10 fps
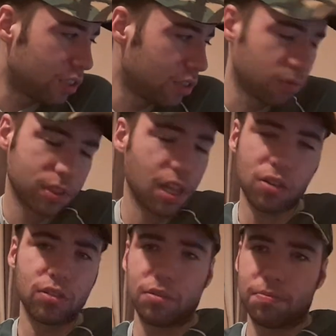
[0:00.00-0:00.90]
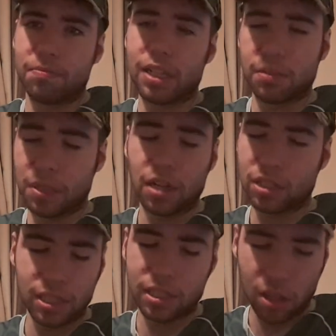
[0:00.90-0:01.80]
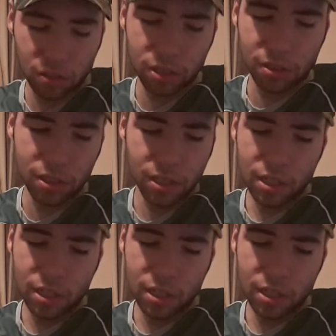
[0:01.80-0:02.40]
It's not going to, let's be honest, it's not going to